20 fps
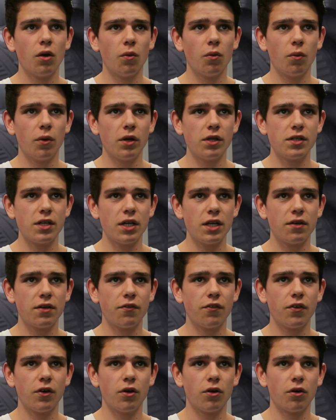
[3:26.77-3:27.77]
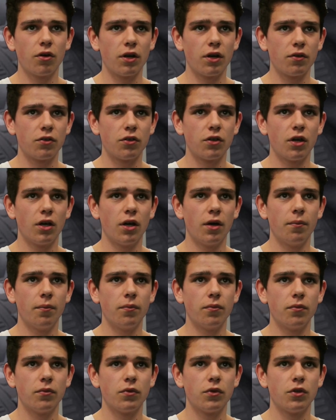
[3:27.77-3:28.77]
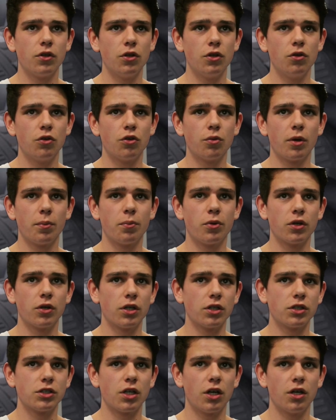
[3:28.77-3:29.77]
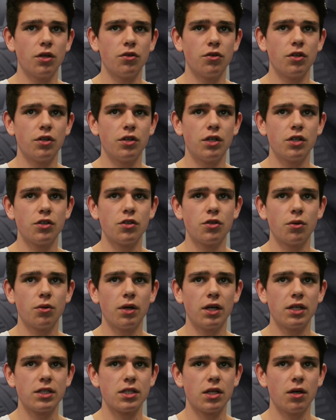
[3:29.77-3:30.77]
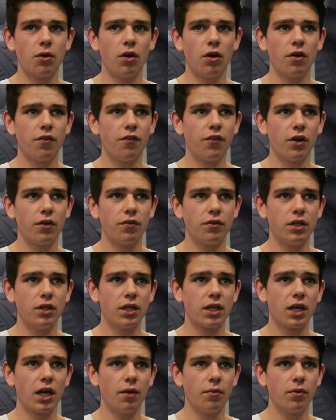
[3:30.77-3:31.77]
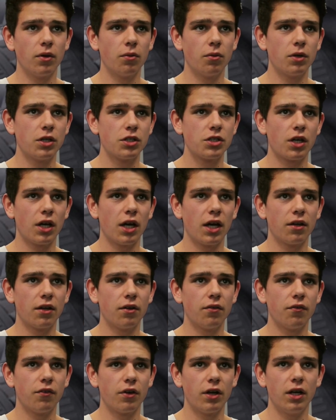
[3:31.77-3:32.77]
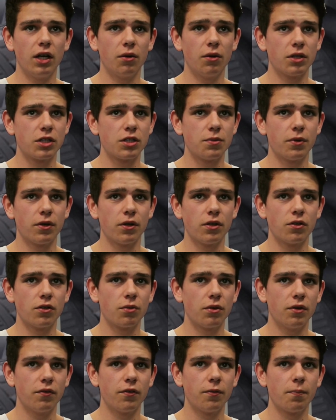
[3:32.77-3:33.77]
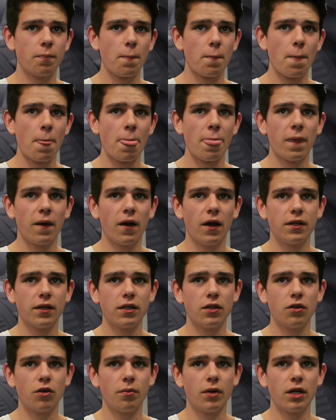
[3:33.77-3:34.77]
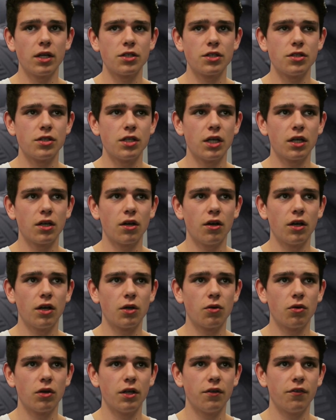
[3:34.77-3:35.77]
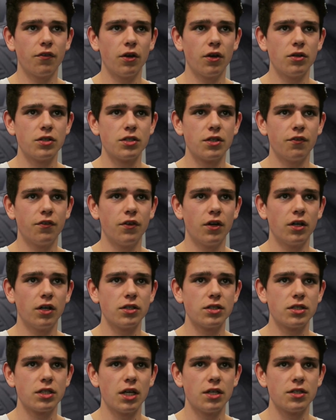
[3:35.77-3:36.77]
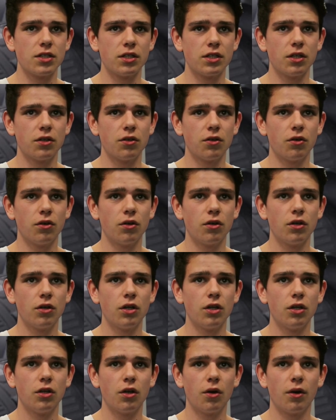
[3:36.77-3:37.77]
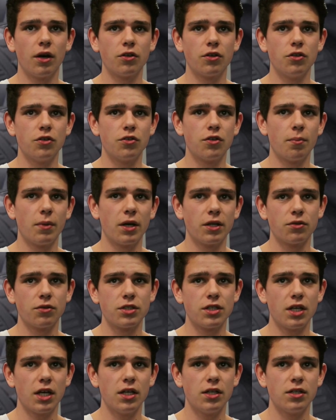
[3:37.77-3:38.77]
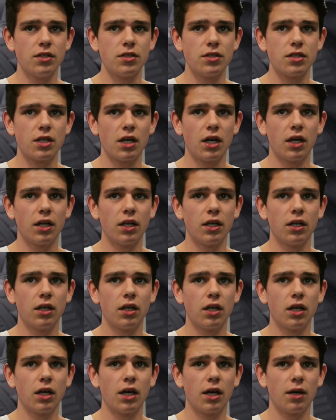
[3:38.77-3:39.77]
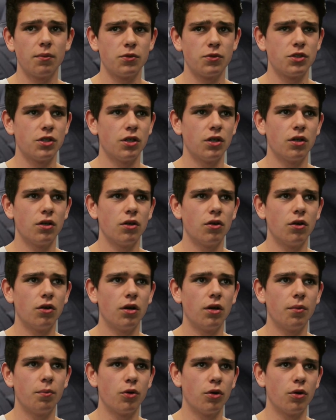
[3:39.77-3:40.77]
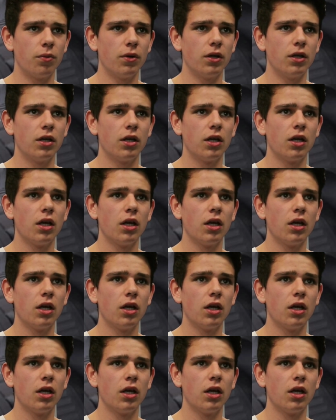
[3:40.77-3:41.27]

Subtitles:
When taking photographs to use on my products, I used a digital SLR 5D camera which I had very little experience with. I did not manage to take high quality photos at first as I did not know how to use the manual settings and aperture properly.